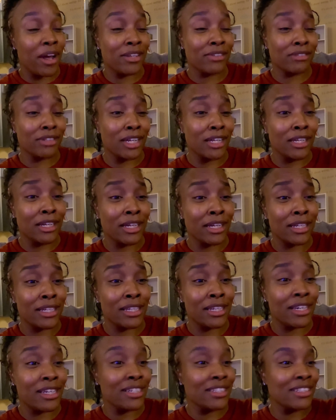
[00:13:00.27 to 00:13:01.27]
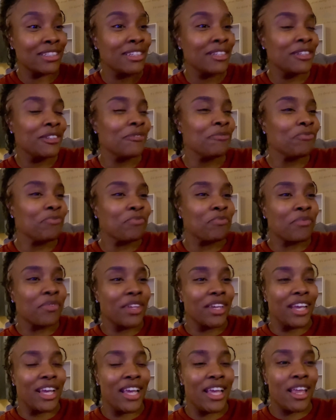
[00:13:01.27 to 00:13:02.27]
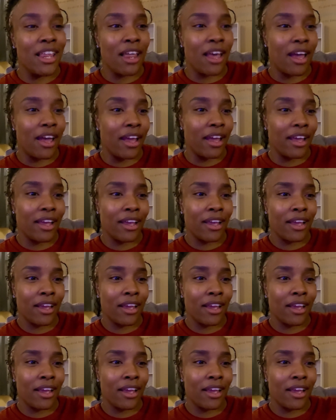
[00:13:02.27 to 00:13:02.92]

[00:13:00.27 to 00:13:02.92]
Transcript: was like, look at this. And he like,